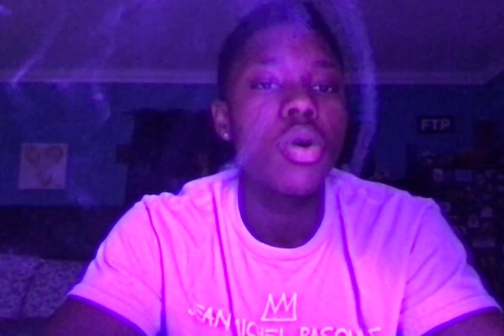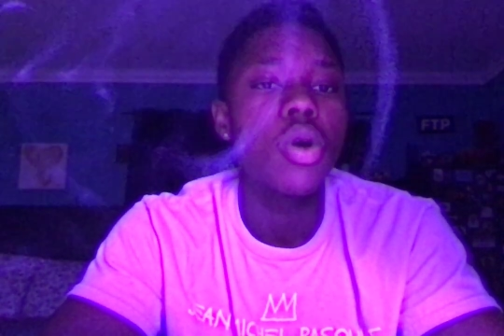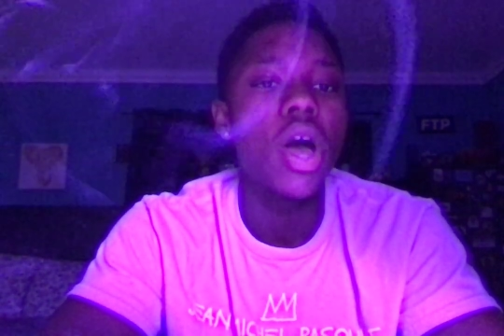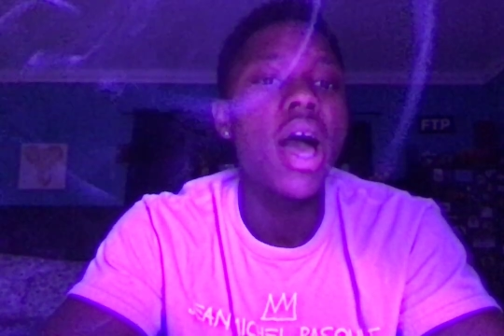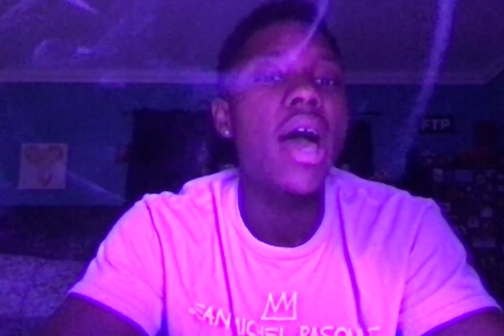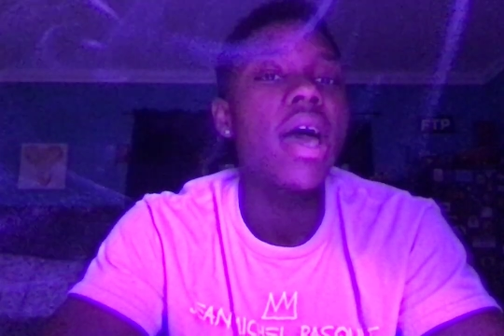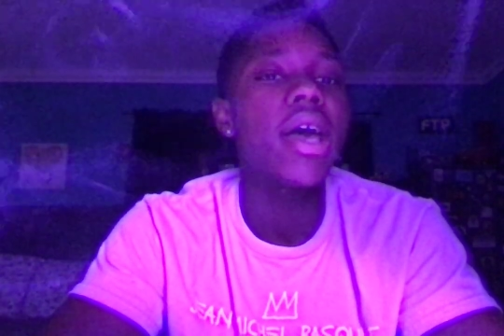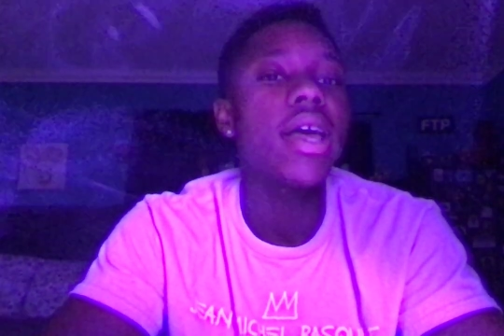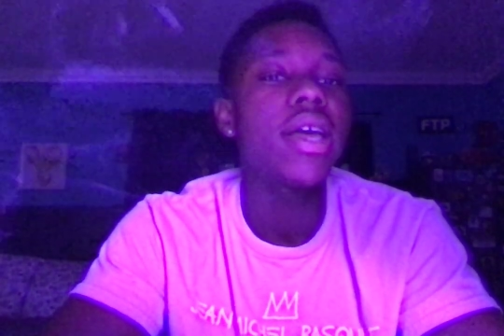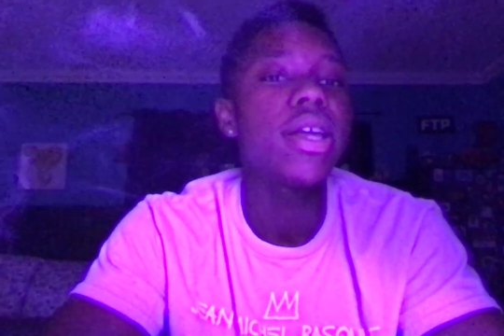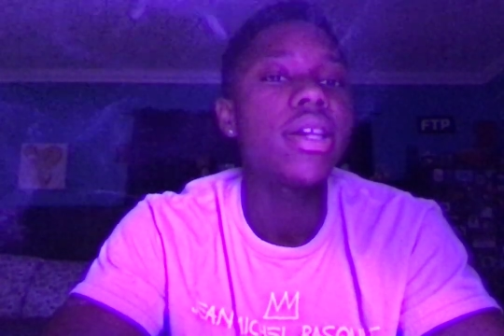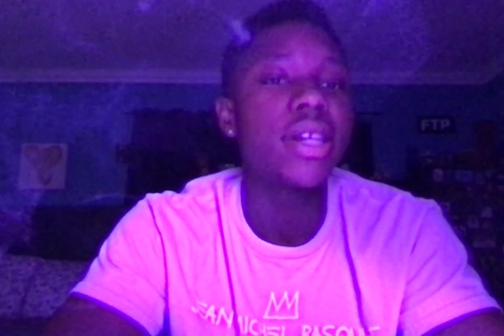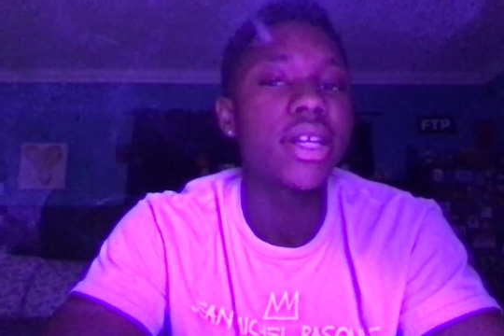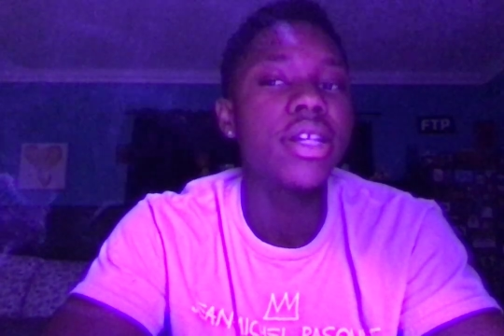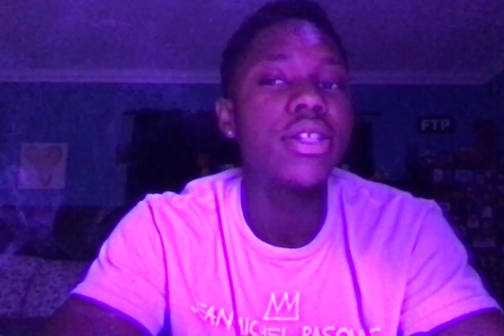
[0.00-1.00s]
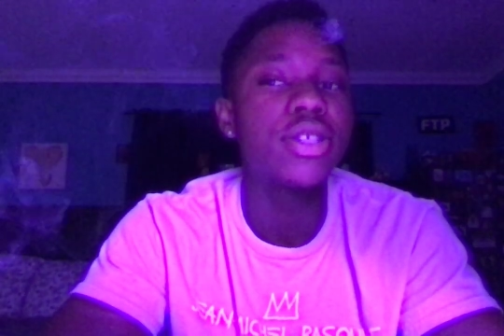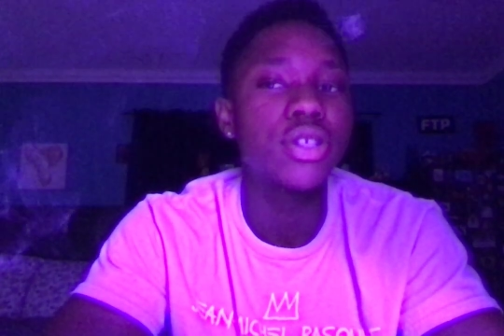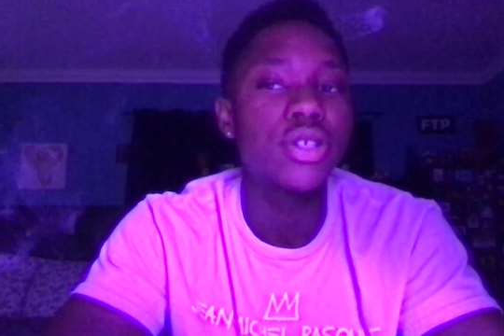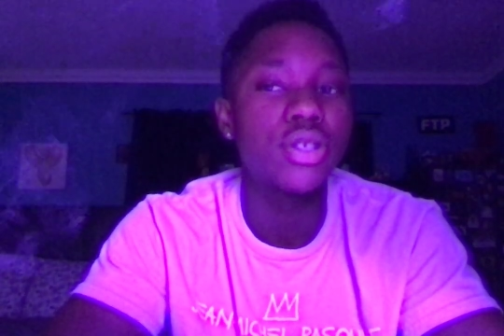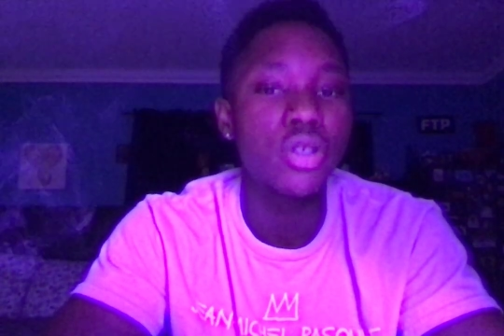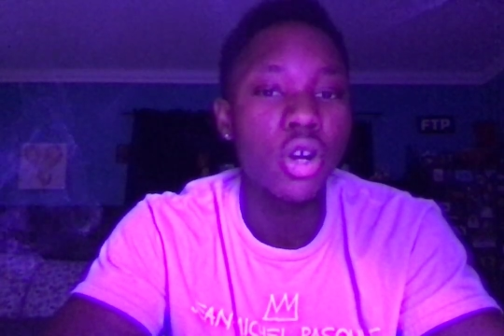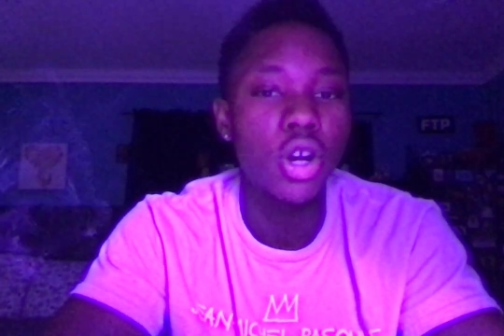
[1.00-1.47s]
I need to
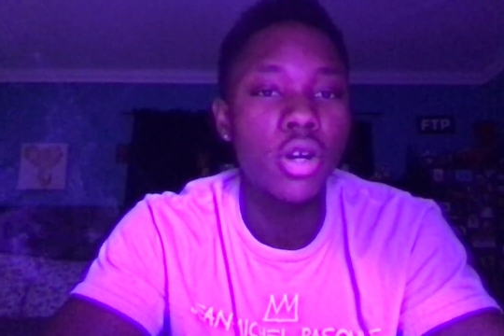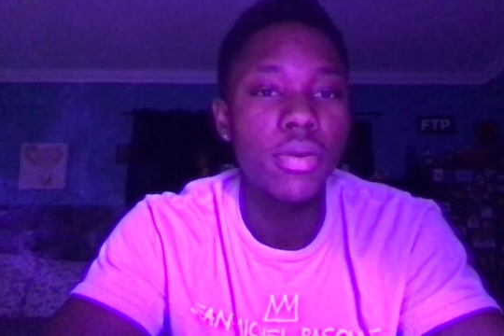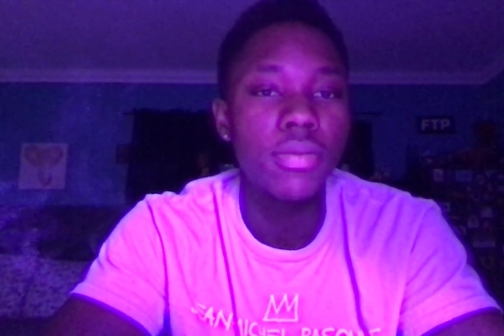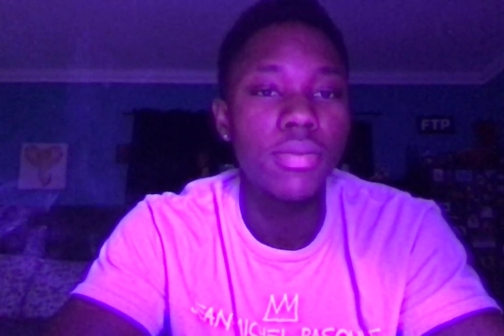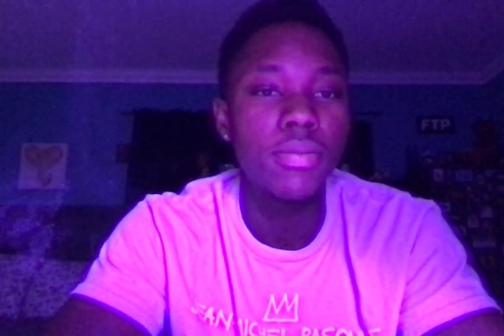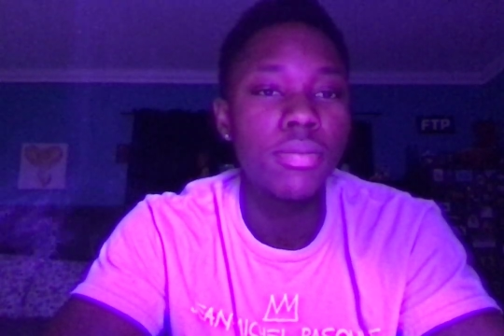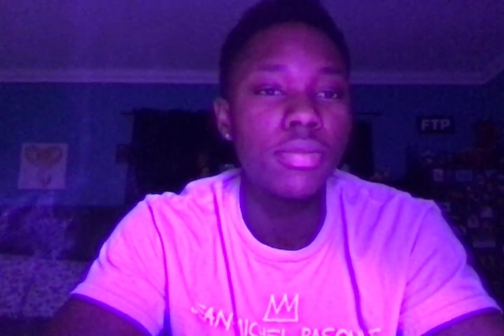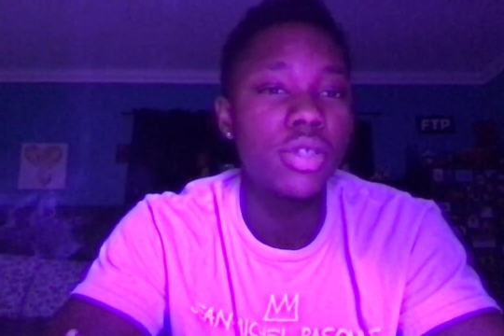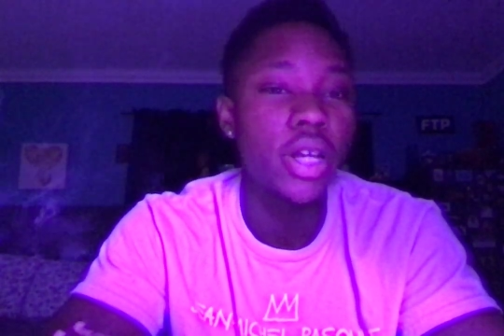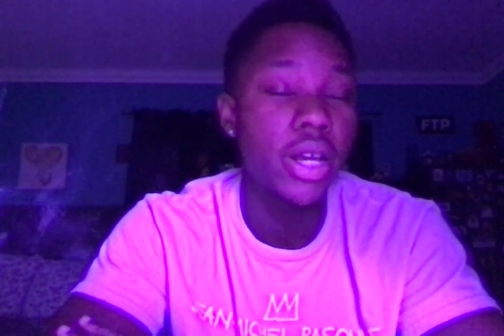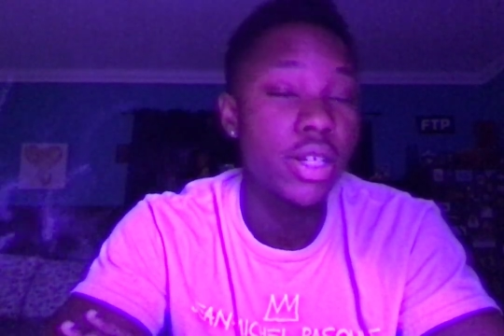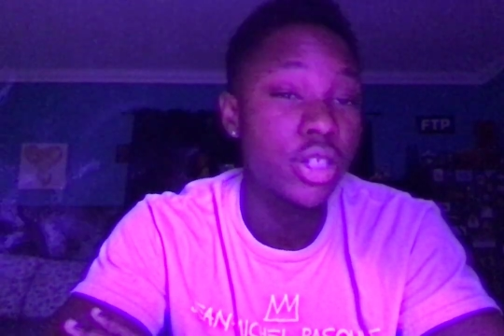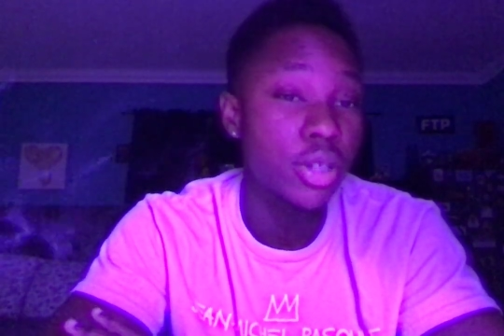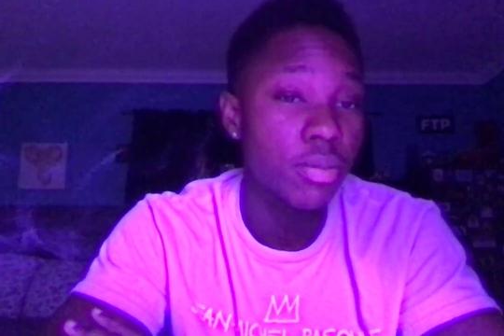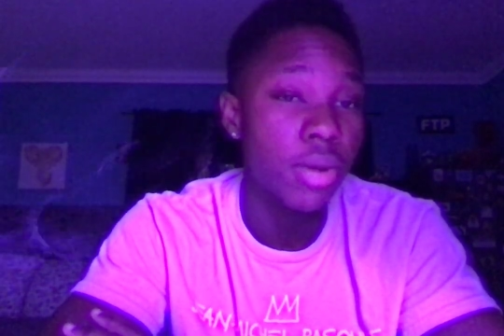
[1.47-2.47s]
start changing